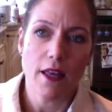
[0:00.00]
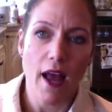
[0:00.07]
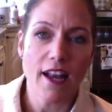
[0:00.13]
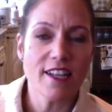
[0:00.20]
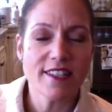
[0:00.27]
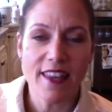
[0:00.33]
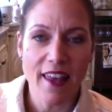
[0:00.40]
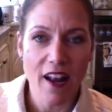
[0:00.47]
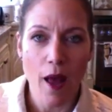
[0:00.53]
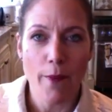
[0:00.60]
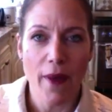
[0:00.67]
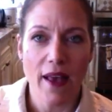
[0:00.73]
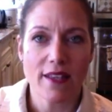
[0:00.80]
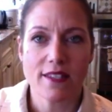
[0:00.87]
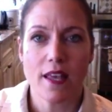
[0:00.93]
I just cannot
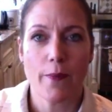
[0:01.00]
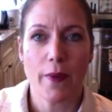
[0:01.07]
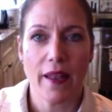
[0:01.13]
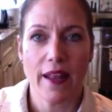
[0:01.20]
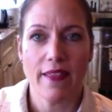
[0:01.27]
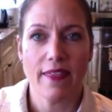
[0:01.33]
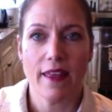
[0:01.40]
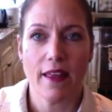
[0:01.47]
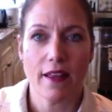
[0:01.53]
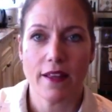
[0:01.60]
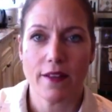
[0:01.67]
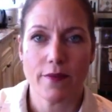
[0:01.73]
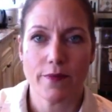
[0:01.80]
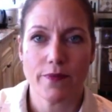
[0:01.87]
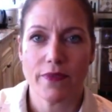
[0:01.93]
pass up
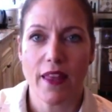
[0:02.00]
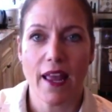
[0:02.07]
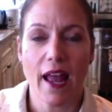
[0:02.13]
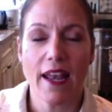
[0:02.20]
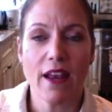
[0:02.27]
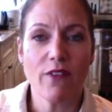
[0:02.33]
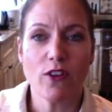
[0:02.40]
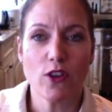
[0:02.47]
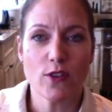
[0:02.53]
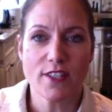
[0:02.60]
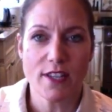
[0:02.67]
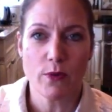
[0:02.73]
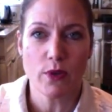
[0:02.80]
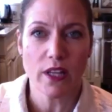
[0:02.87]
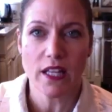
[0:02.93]
anything. Like, I never used
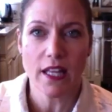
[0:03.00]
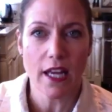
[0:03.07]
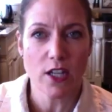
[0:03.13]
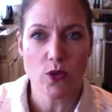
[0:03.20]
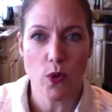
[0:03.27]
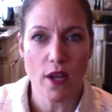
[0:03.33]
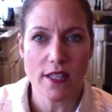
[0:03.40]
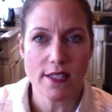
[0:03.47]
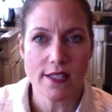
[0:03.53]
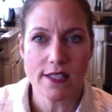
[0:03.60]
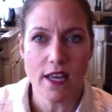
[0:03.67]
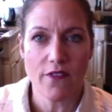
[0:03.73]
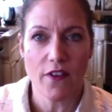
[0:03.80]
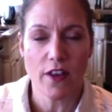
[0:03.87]
to really collect toys and stuff.